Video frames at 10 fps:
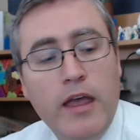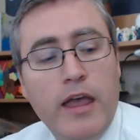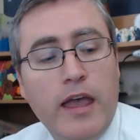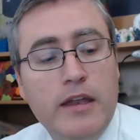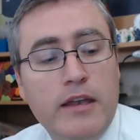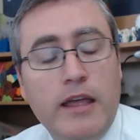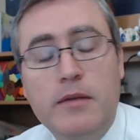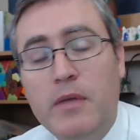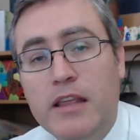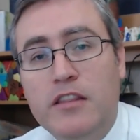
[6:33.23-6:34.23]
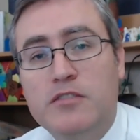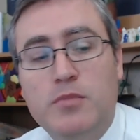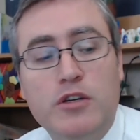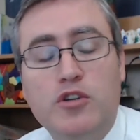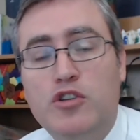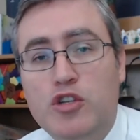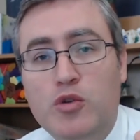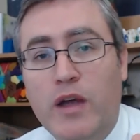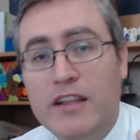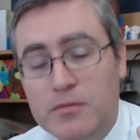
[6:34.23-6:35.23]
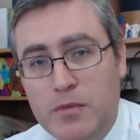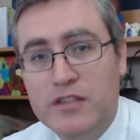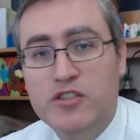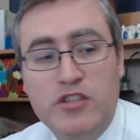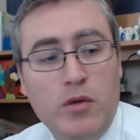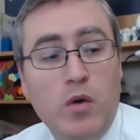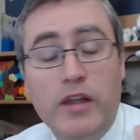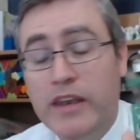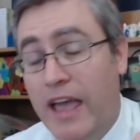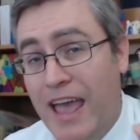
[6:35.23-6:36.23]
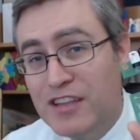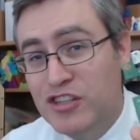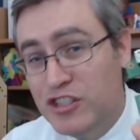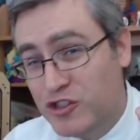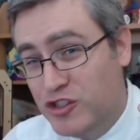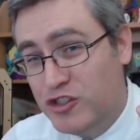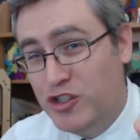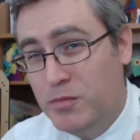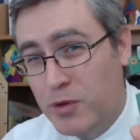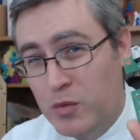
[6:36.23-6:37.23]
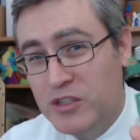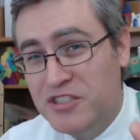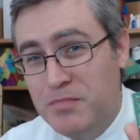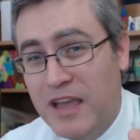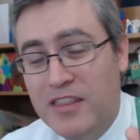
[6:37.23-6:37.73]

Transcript: and, and make this printer do as much as they want. And I actually super respect